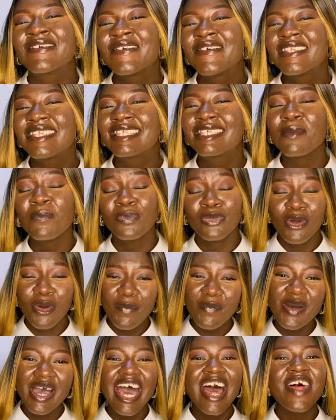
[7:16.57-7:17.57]
tip
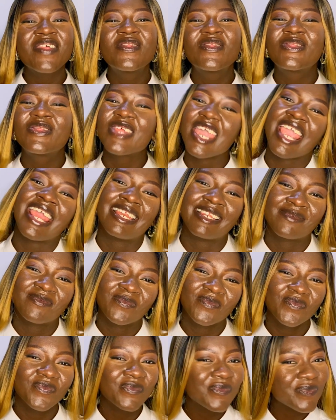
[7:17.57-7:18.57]
number 10,
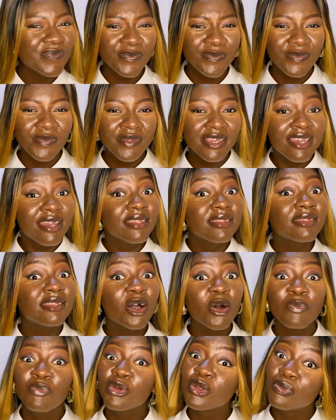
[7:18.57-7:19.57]
tell
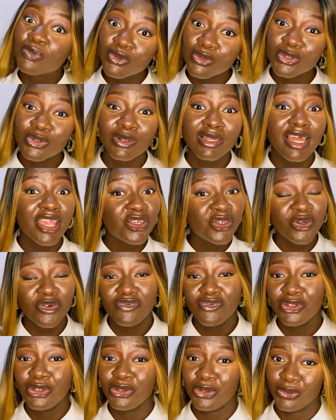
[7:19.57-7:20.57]
people to like your
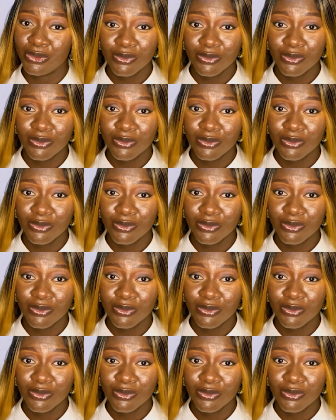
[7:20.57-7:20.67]
video.